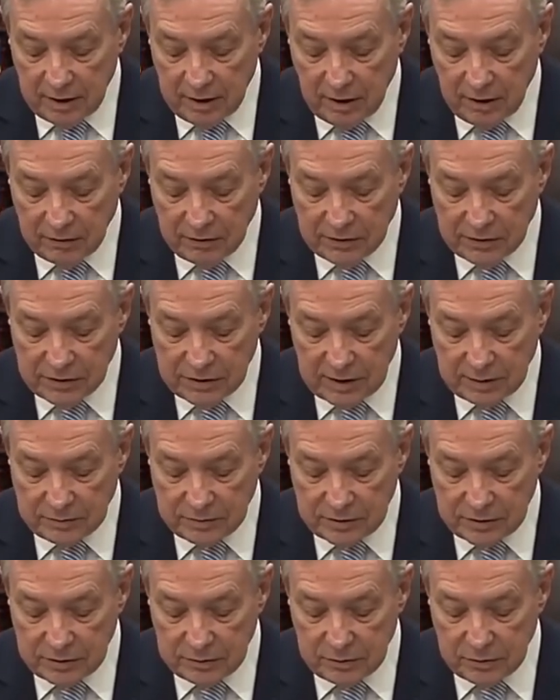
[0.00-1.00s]
health and
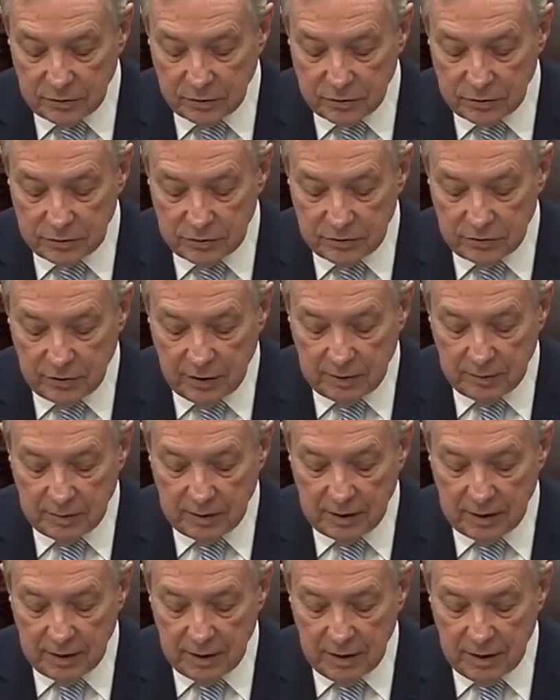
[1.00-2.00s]
substance abuse
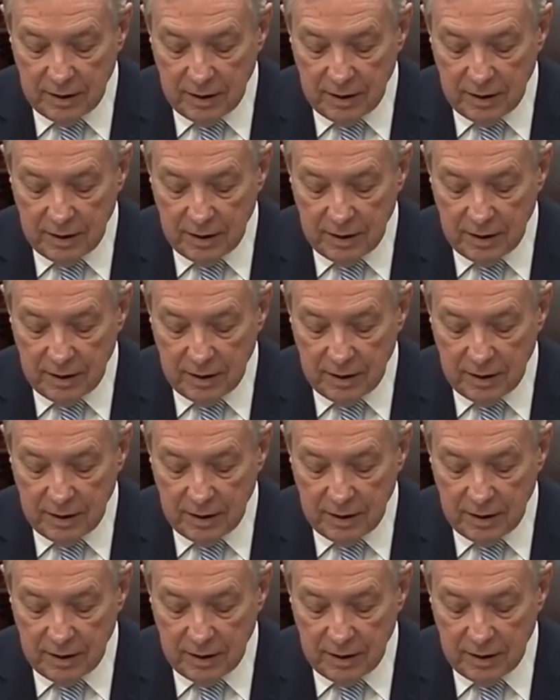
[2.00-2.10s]
treatment